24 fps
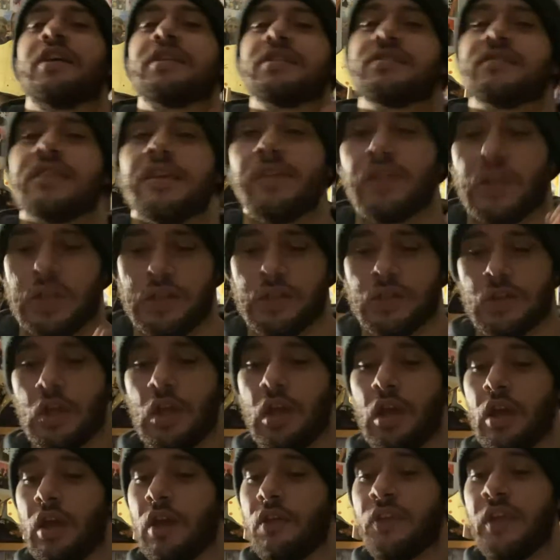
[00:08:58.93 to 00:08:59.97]
say this.
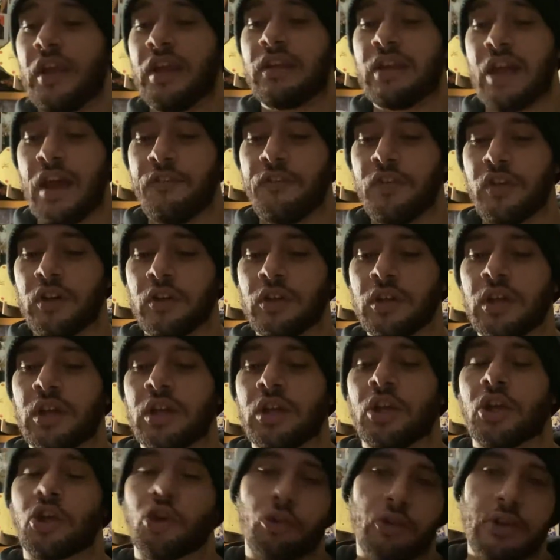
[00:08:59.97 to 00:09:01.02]
They definitely gonna
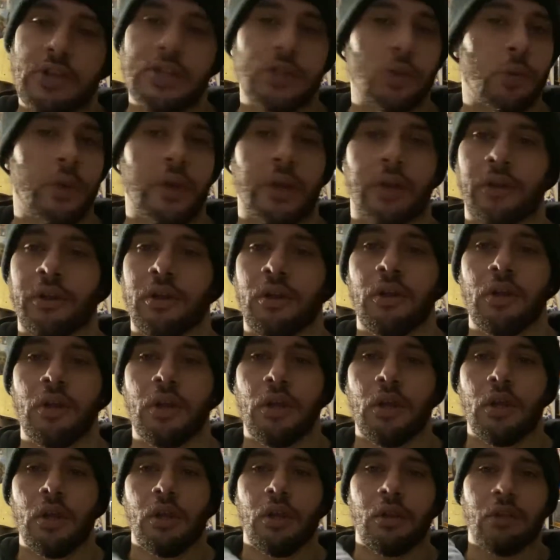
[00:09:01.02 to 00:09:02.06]
crease quicker.
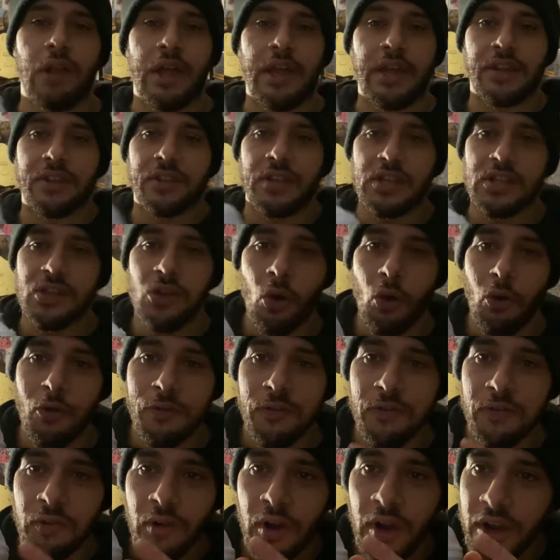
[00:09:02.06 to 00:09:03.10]
This whole
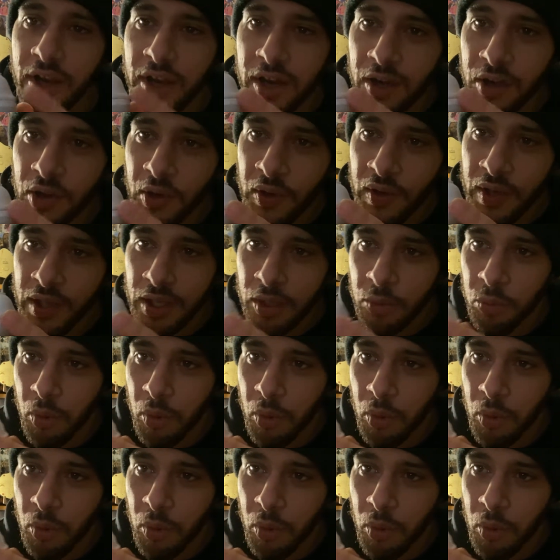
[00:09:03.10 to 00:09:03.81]
front area will